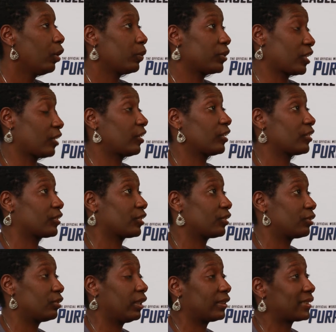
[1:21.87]
which I think is
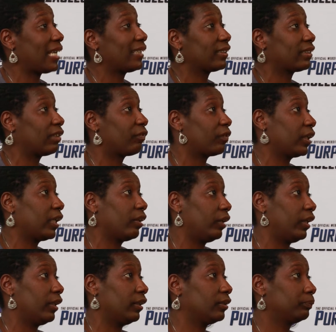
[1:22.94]
an exciting thing for the
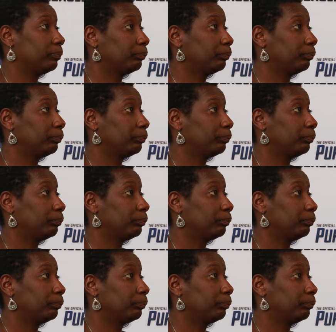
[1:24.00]
area.